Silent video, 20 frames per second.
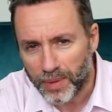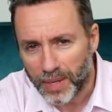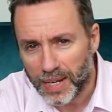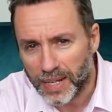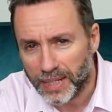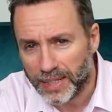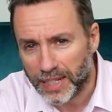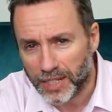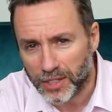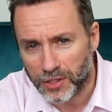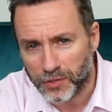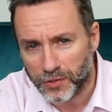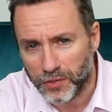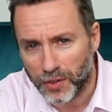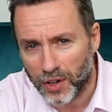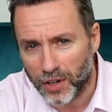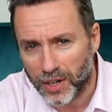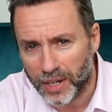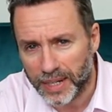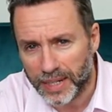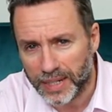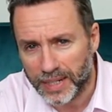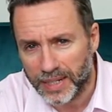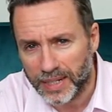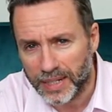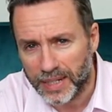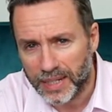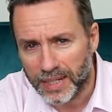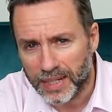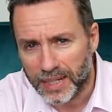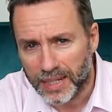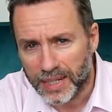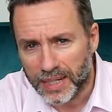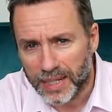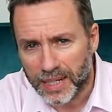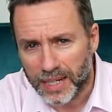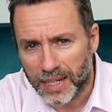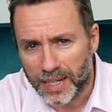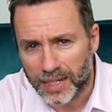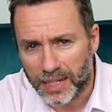And that's fine.
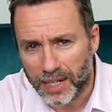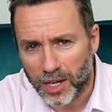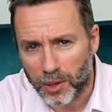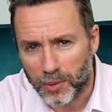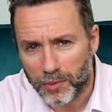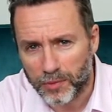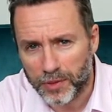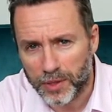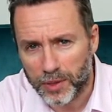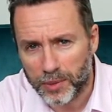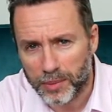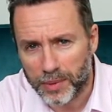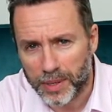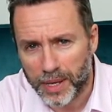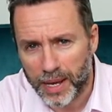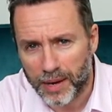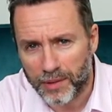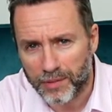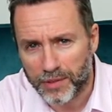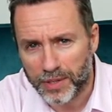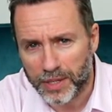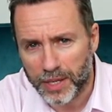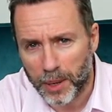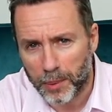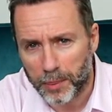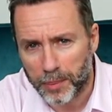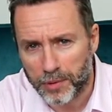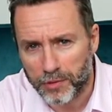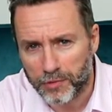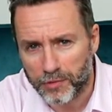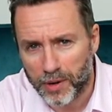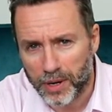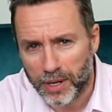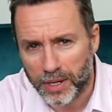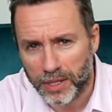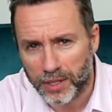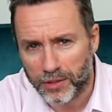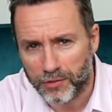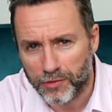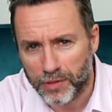And hopefully we'll get everything up and
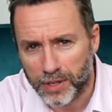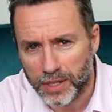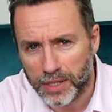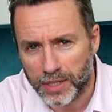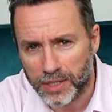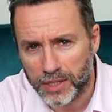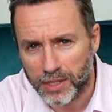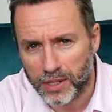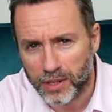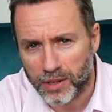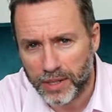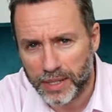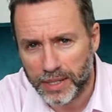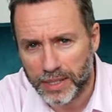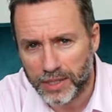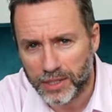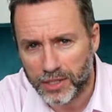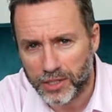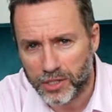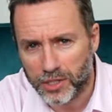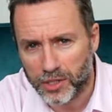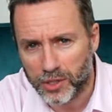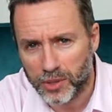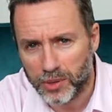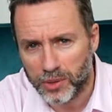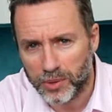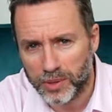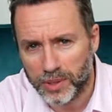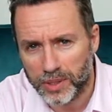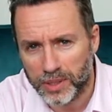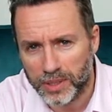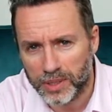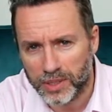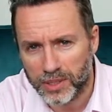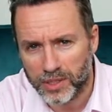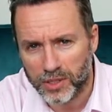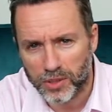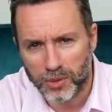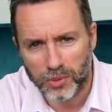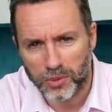running and redesigned soon
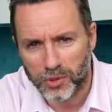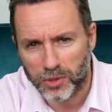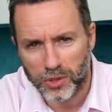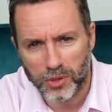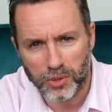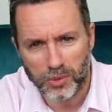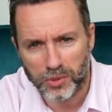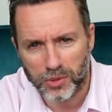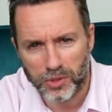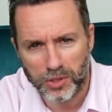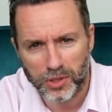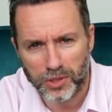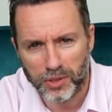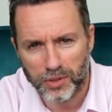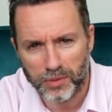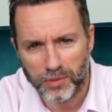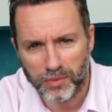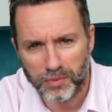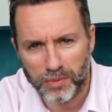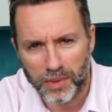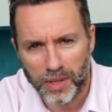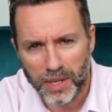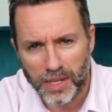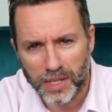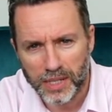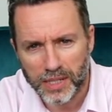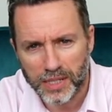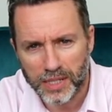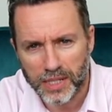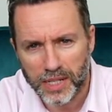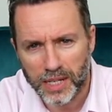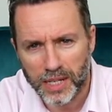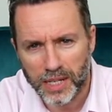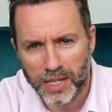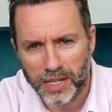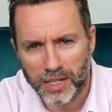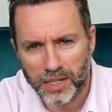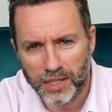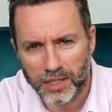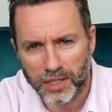and all sorts of
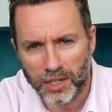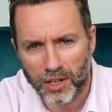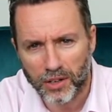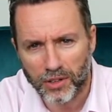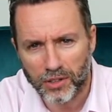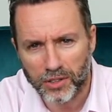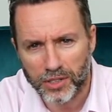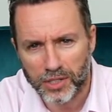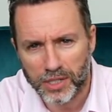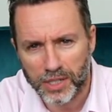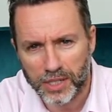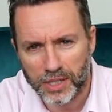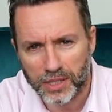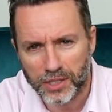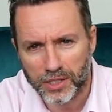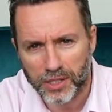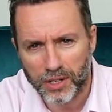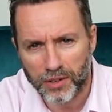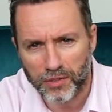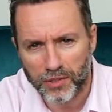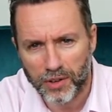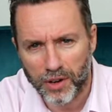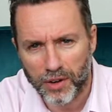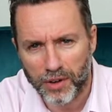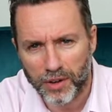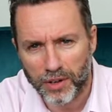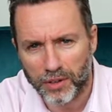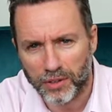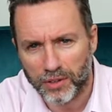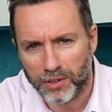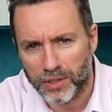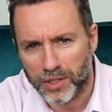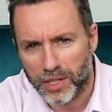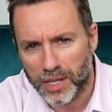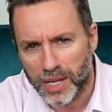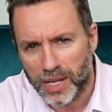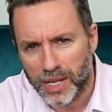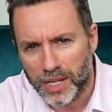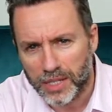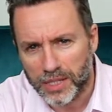singing and dancing and stuff going on.
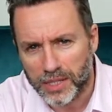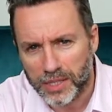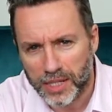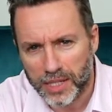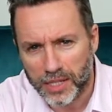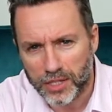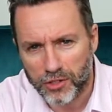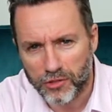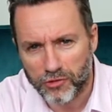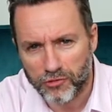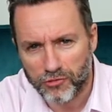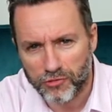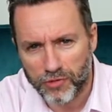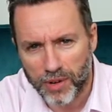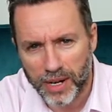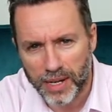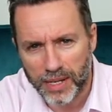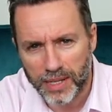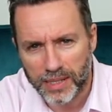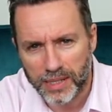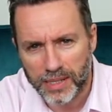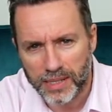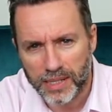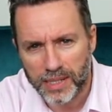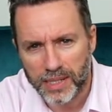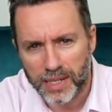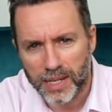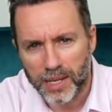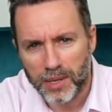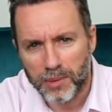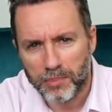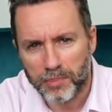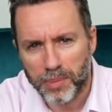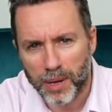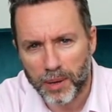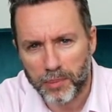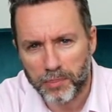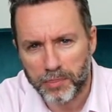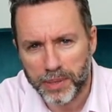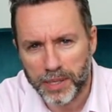So that's great.
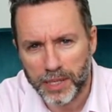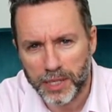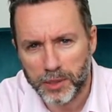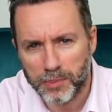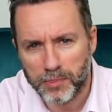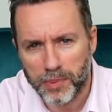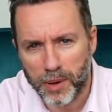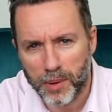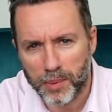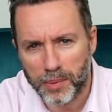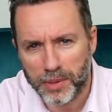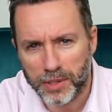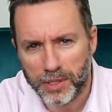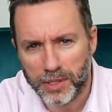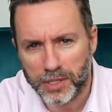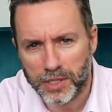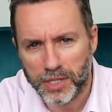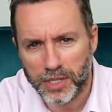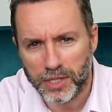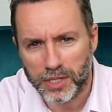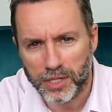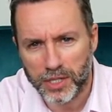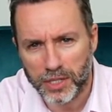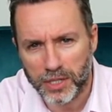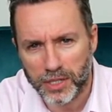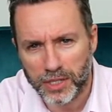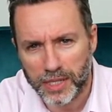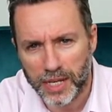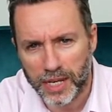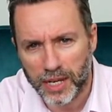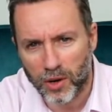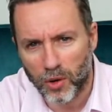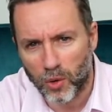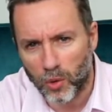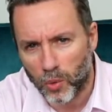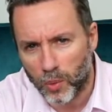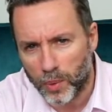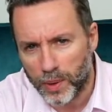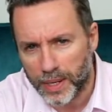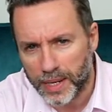But please bear with us, it's going to take
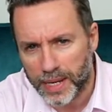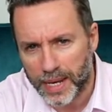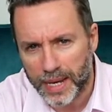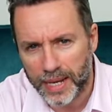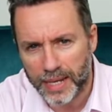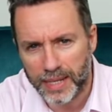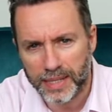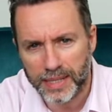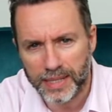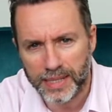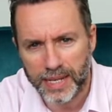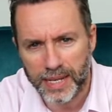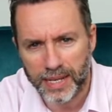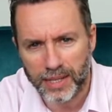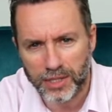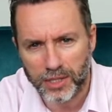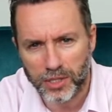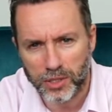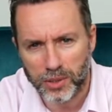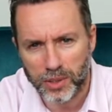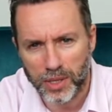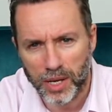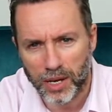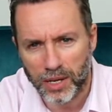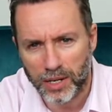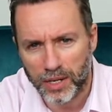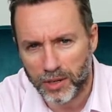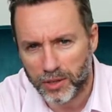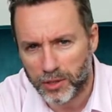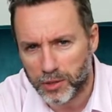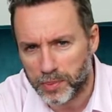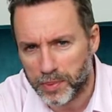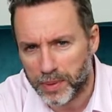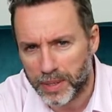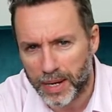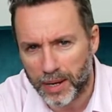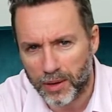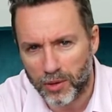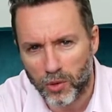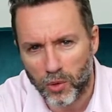all weekend now. I know it's been
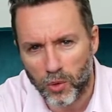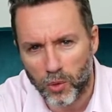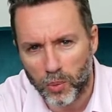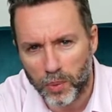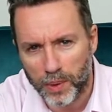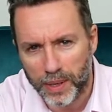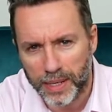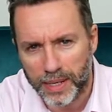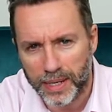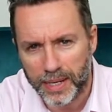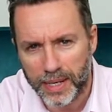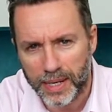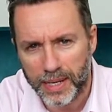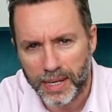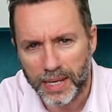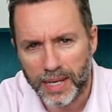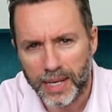out all week.